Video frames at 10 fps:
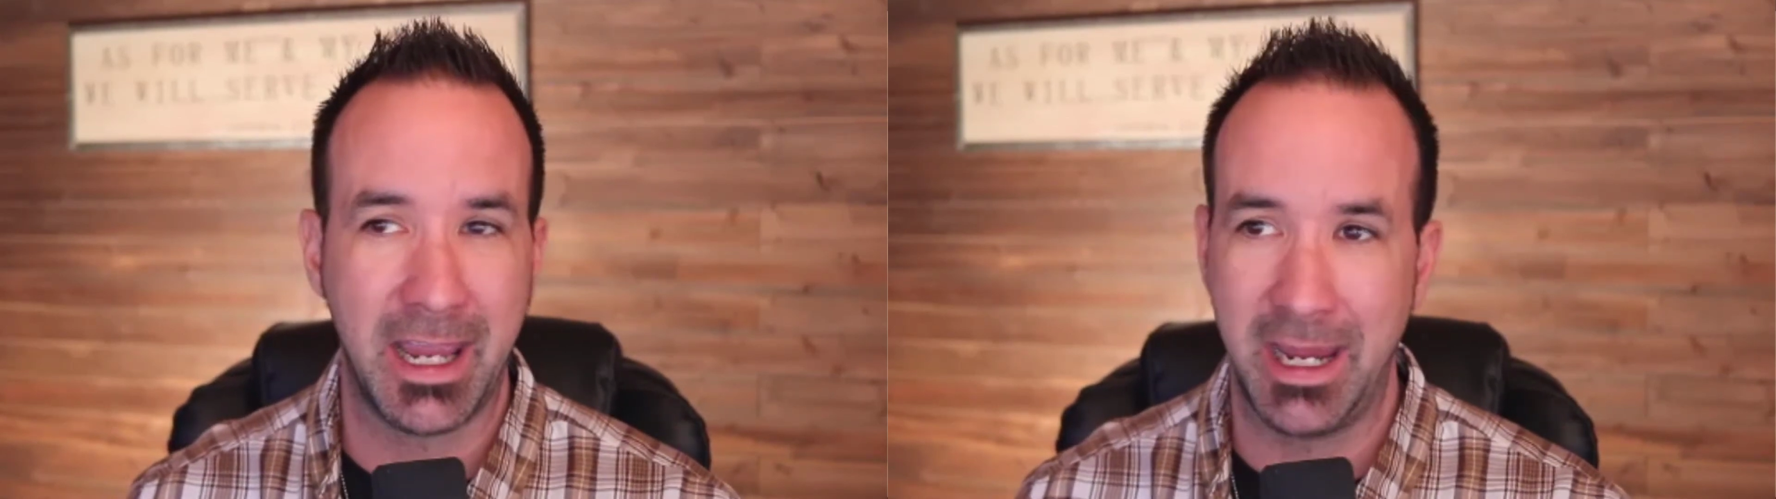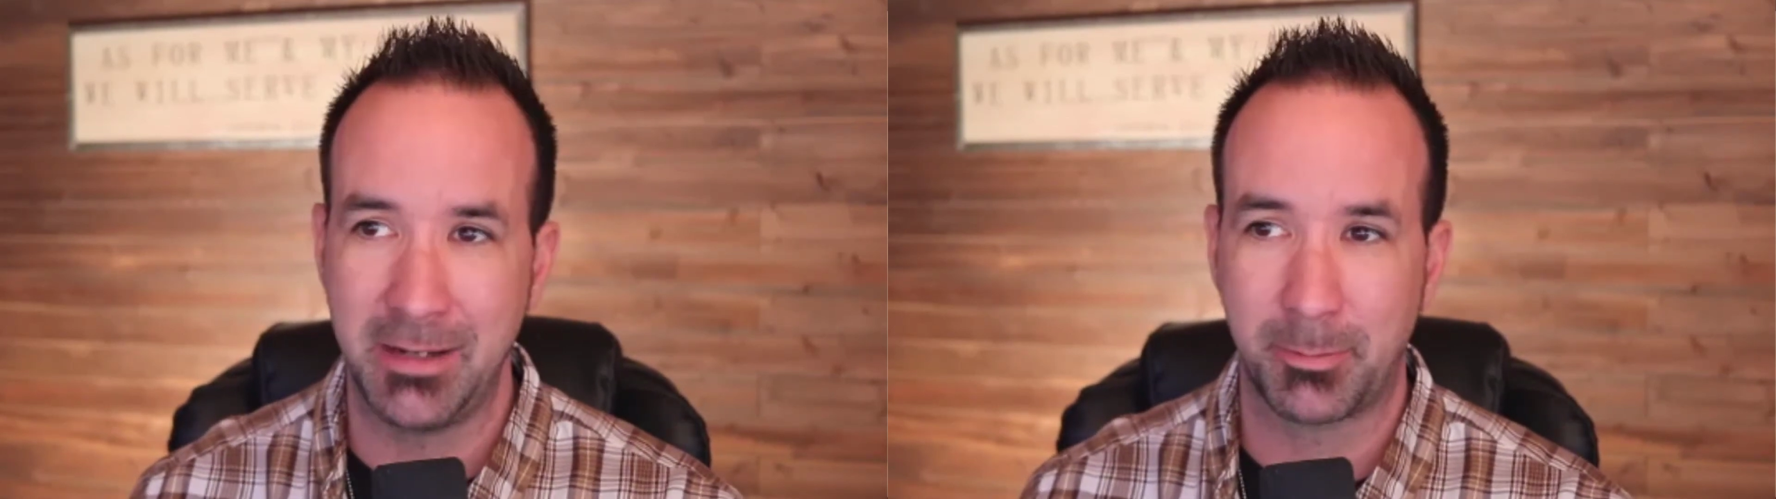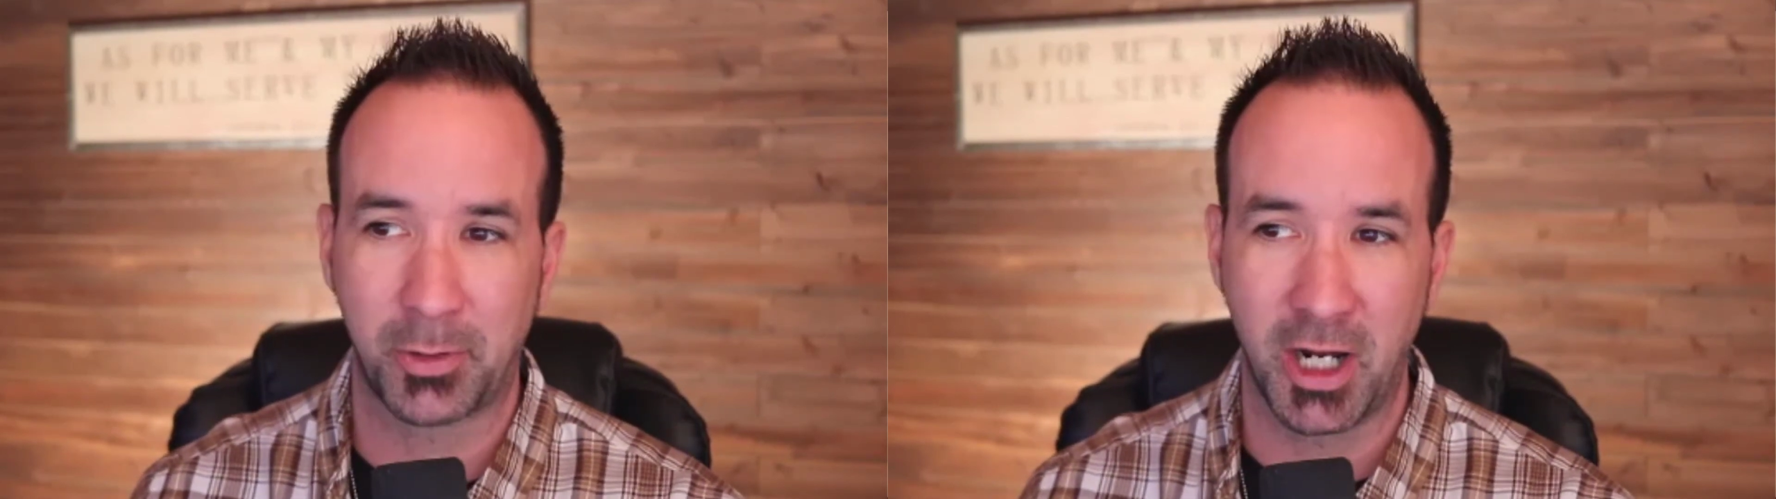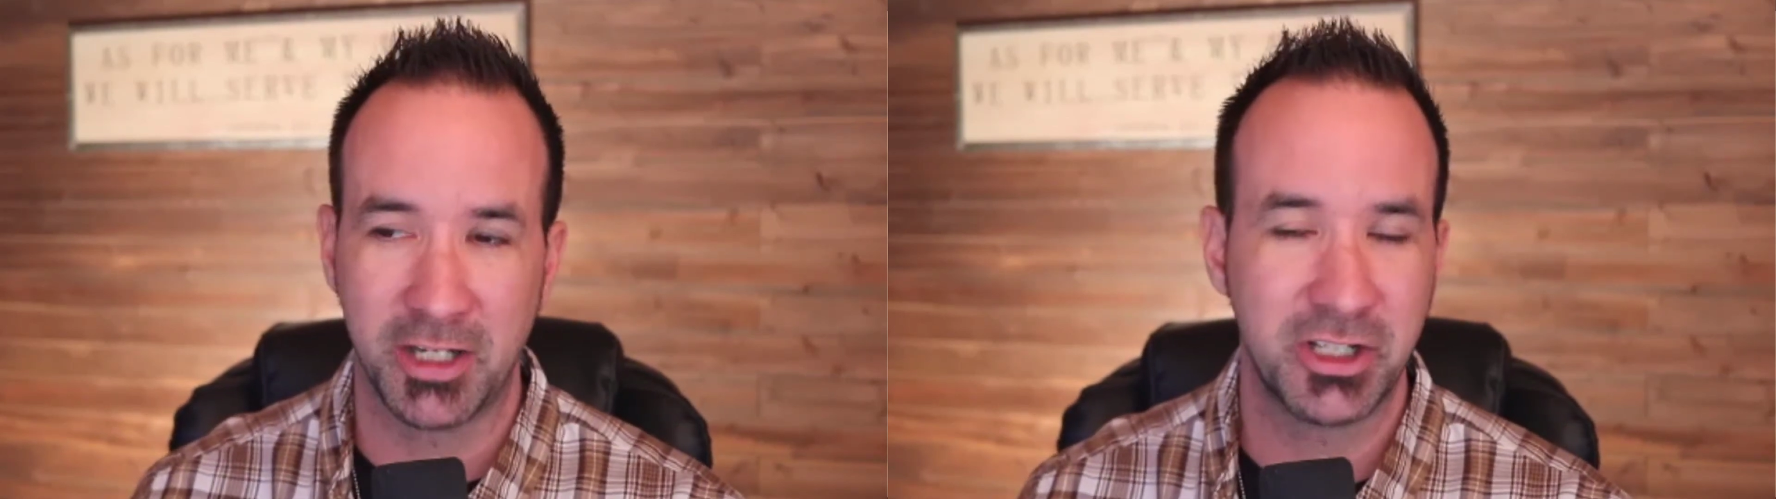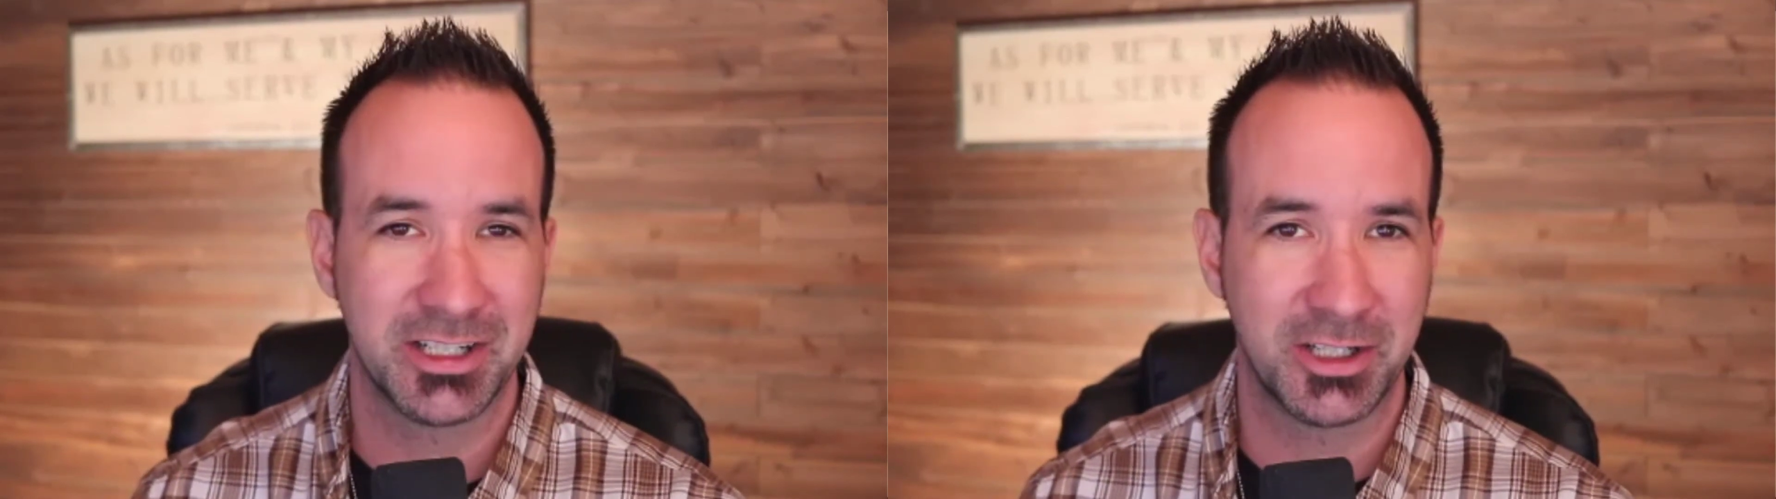8
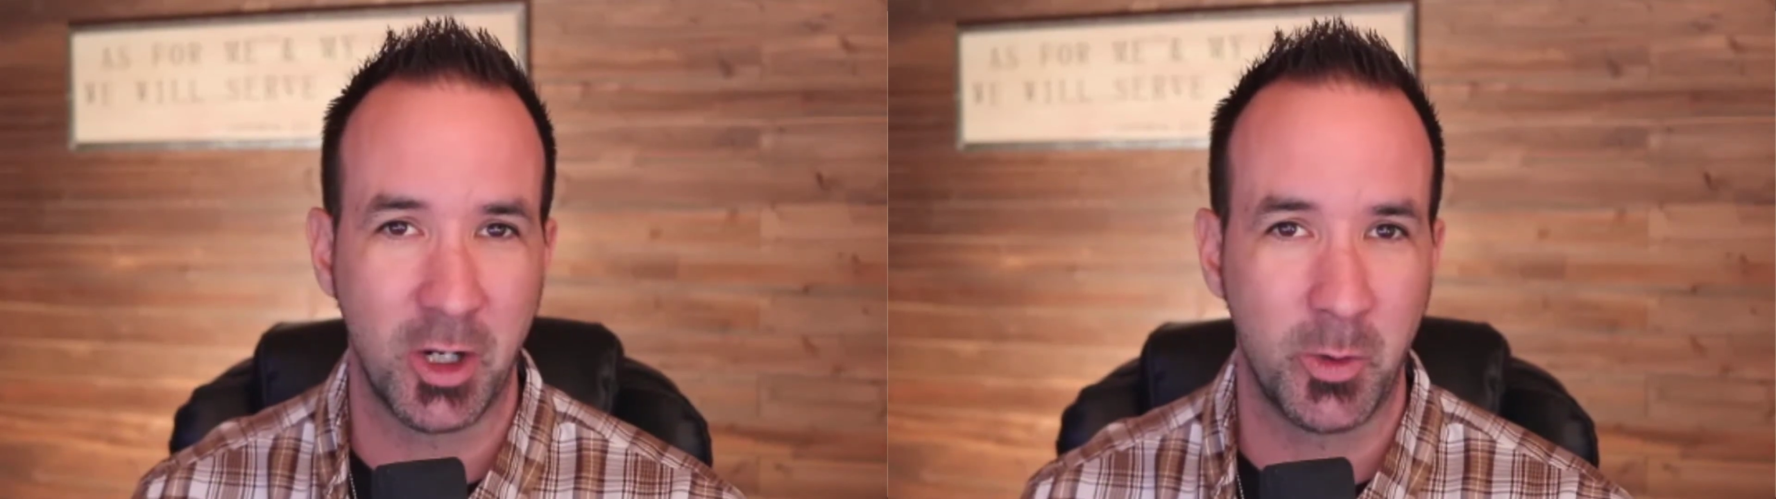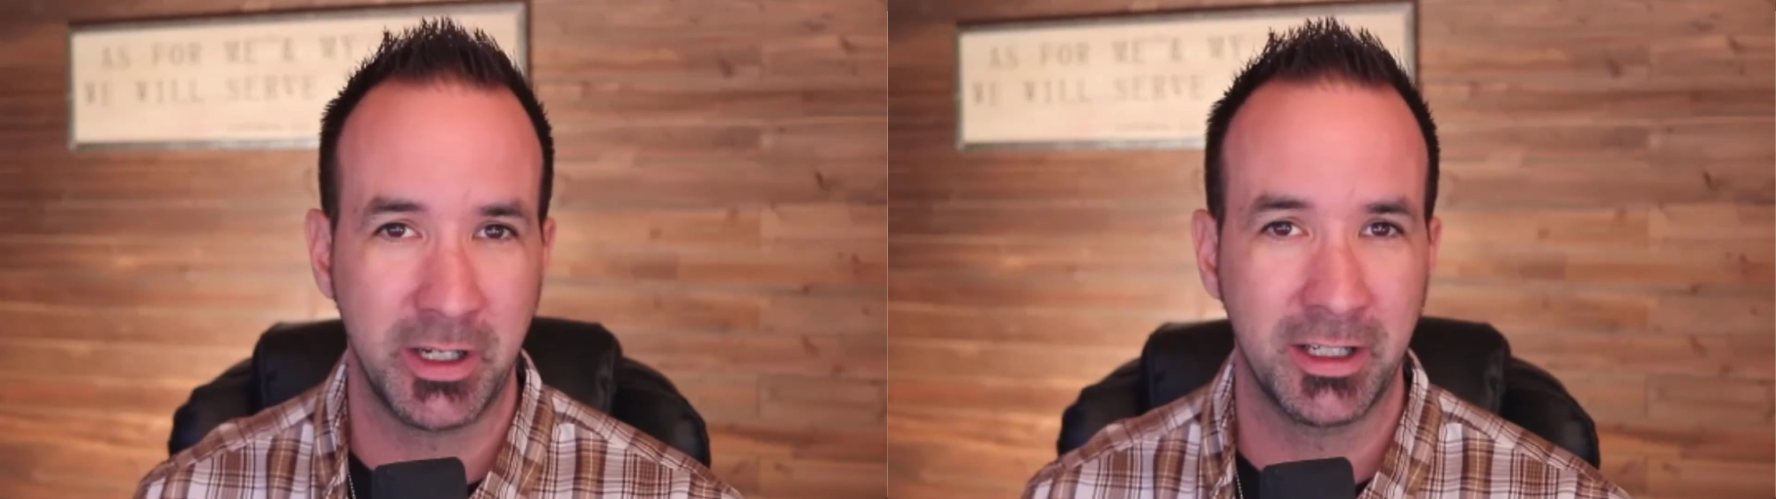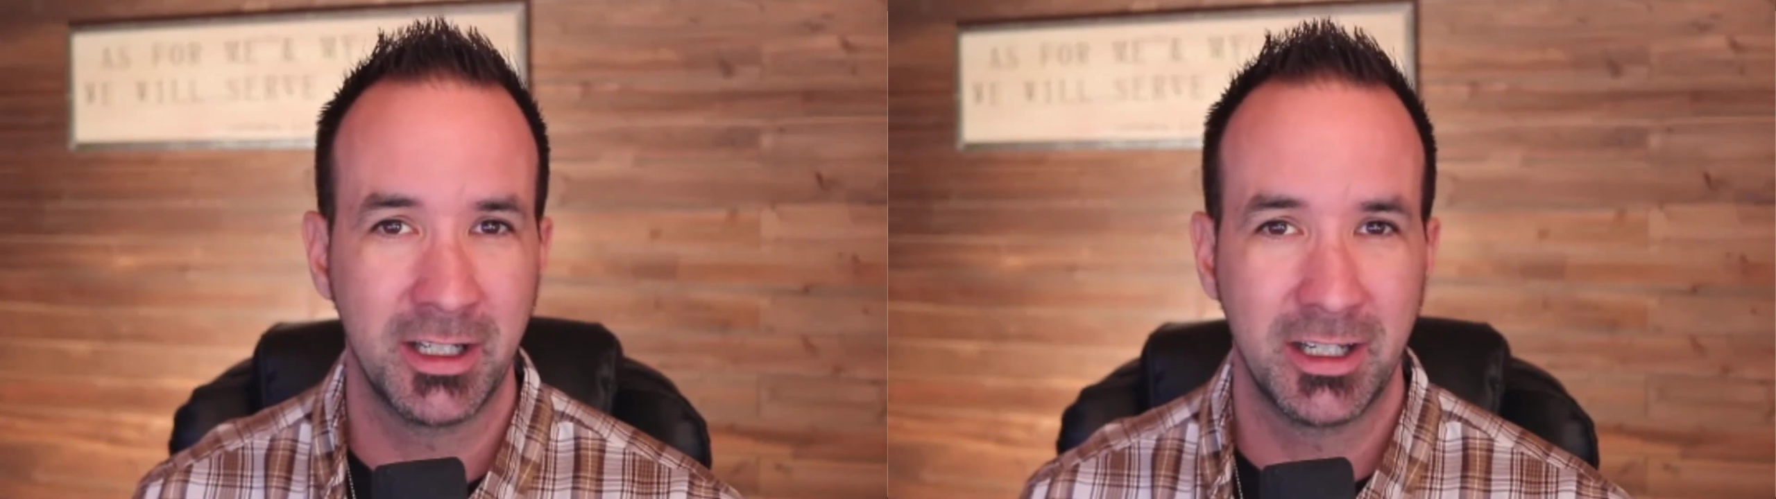projects going